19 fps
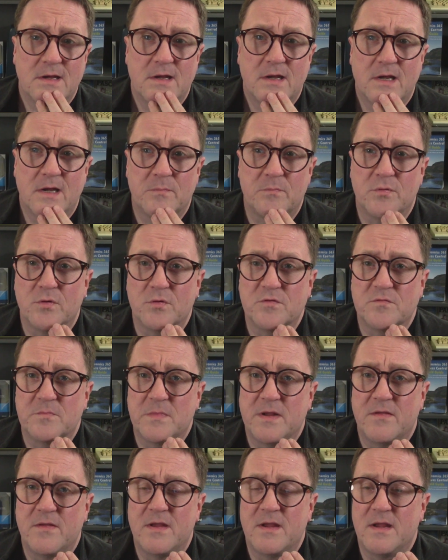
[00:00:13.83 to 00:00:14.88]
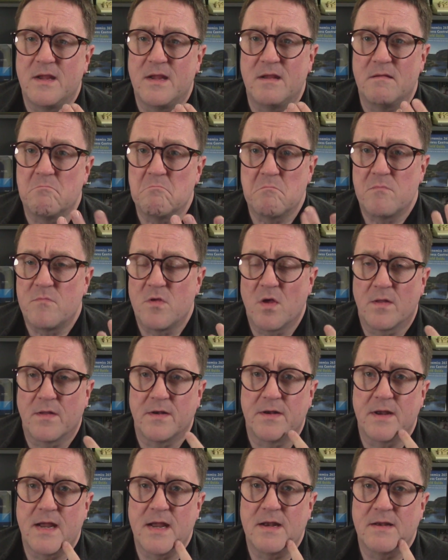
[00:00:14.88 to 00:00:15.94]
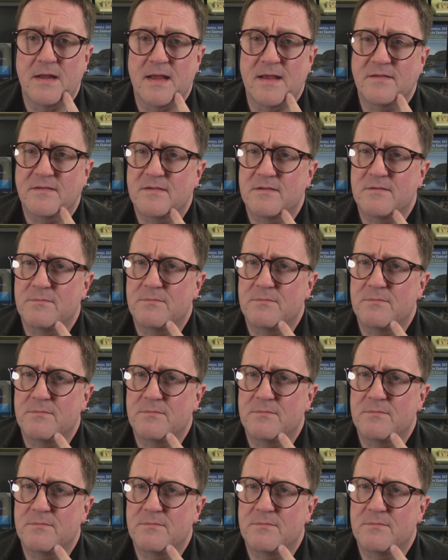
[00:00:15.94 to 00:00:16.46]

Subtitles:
approached me the other day and asked,